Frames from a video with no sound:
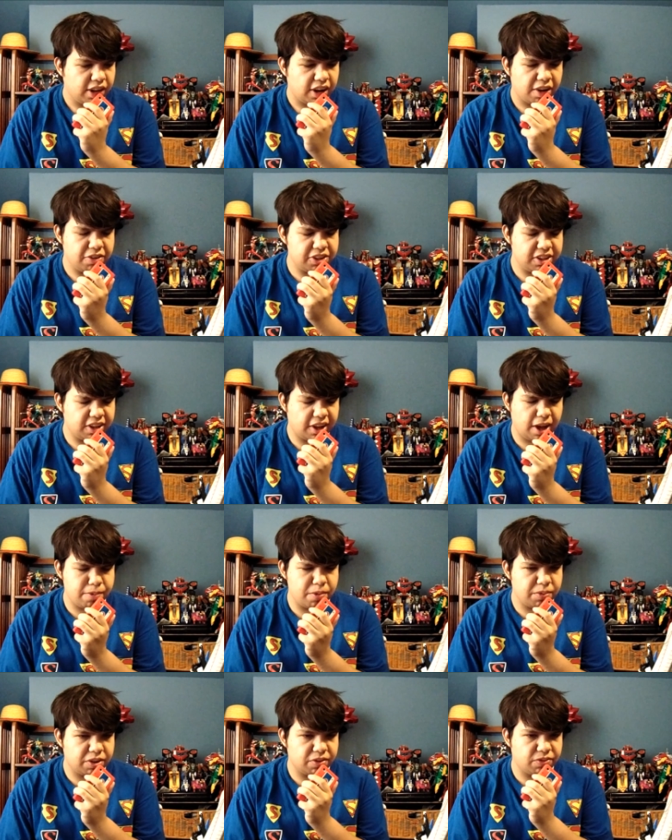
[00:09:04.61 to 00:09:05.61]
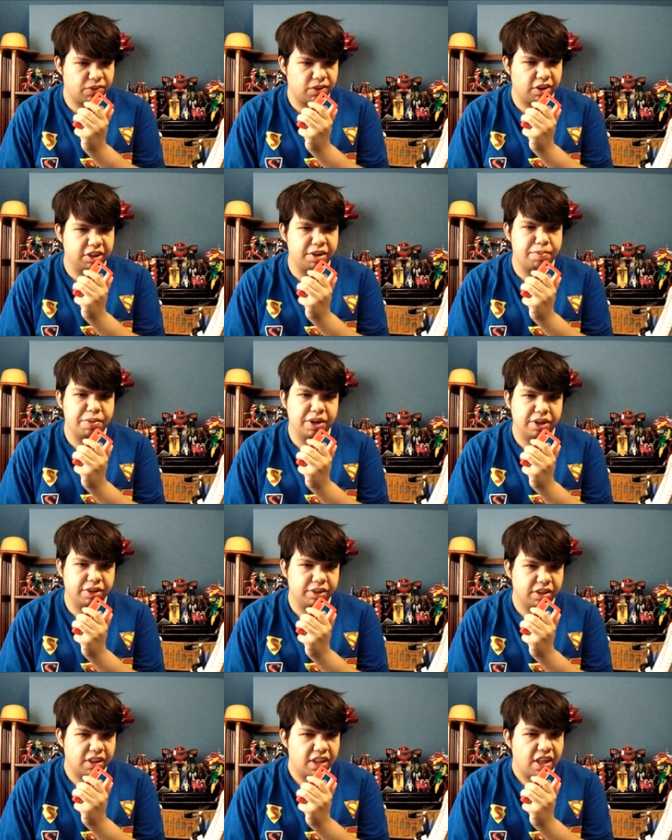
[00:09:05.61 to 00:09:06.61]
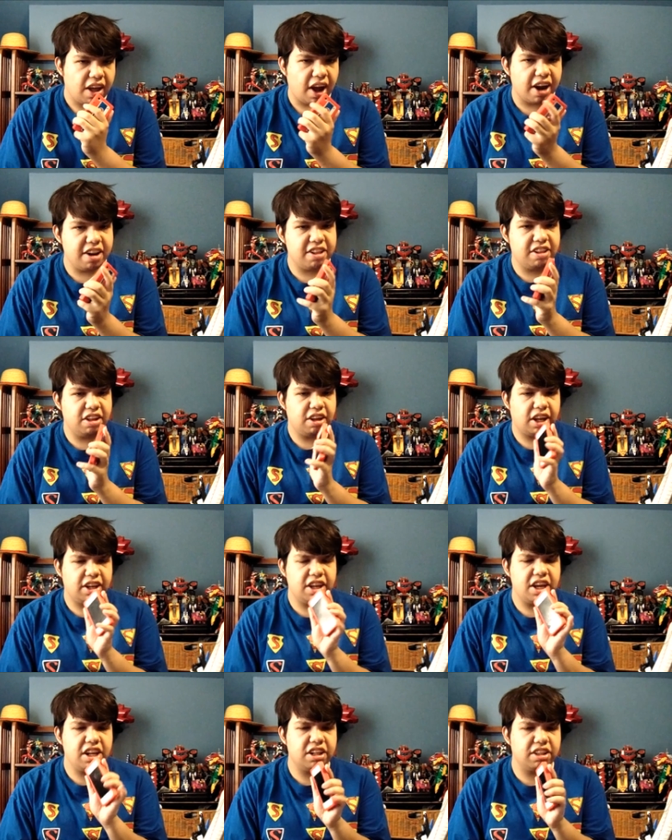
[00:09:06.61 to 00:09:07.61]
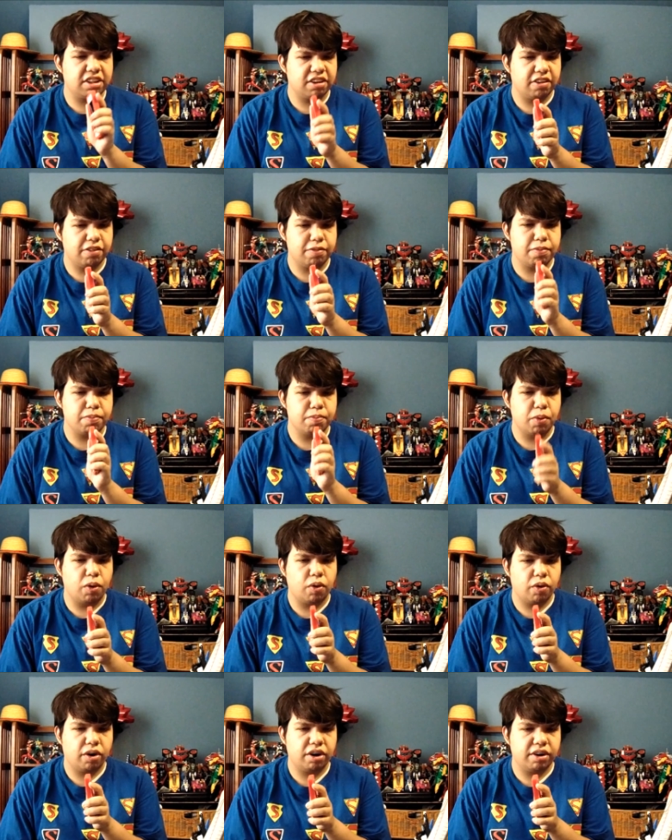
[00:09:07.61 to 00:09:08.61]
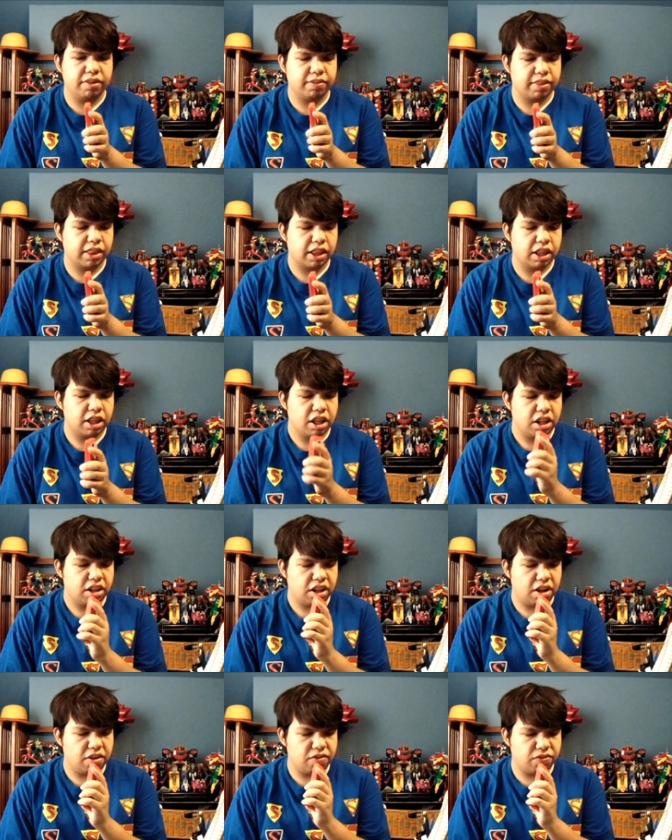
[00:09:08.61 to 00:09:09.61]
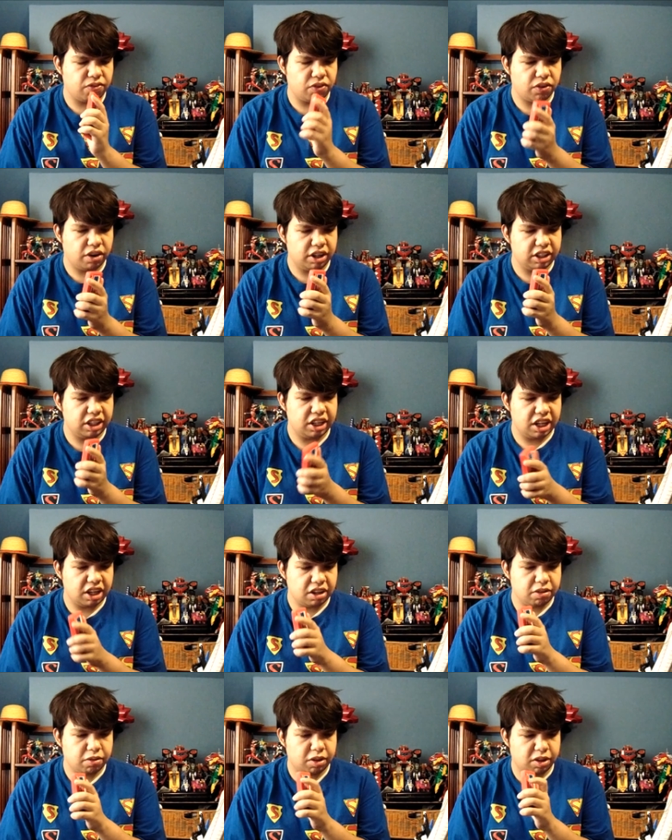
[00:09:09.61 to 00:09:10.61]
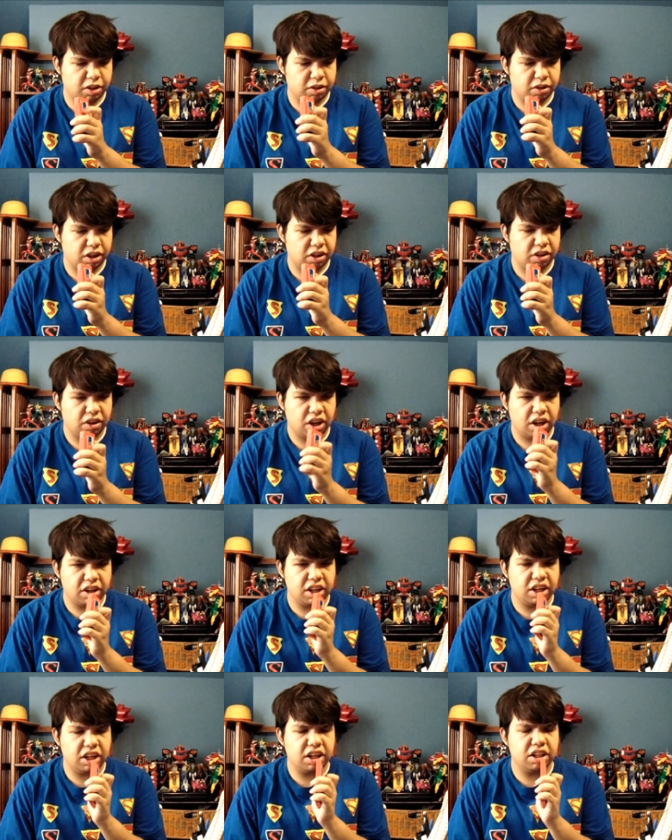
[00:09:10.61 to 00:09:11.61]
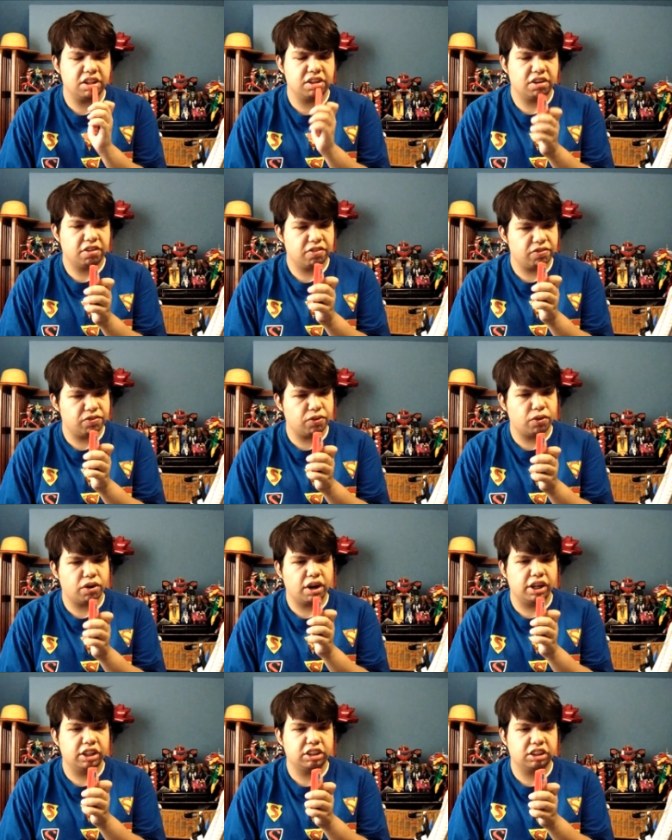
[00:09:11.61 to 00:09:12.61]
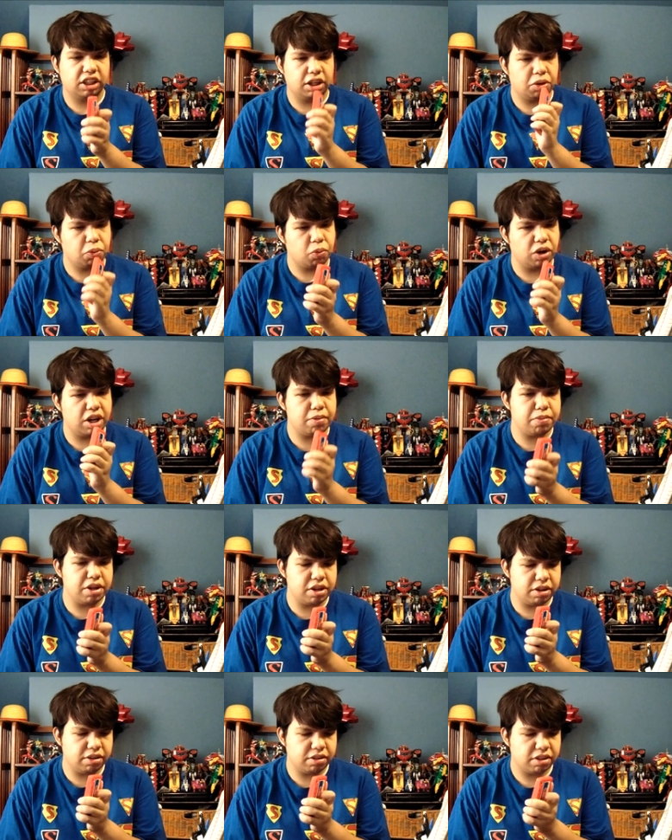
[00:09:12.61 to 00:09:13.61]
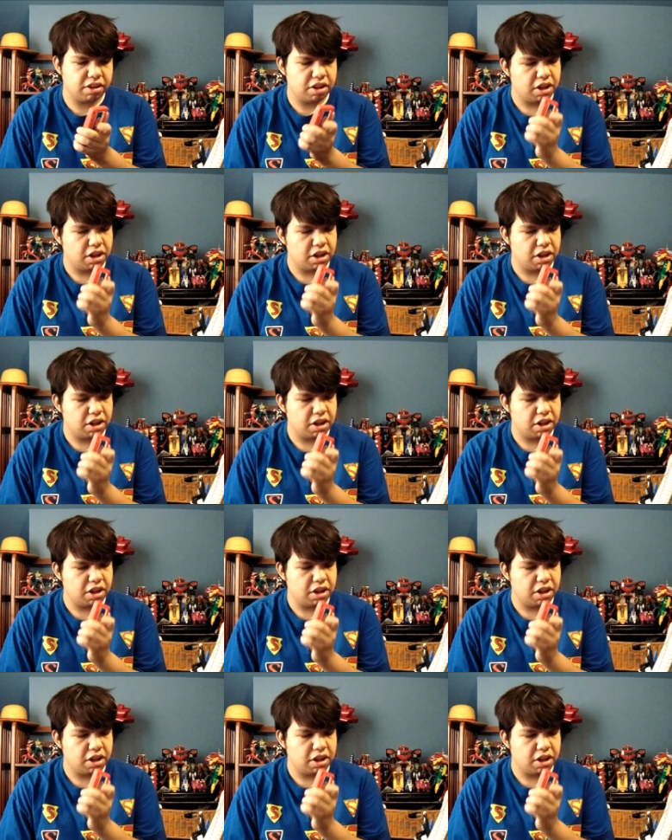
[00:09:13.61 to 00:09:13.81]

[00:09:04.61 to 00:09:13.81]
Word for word: I wasn't happy with the 400 mil. I, did, I think he deserved more than 400. I think it, like, I think he deserved 420 mil,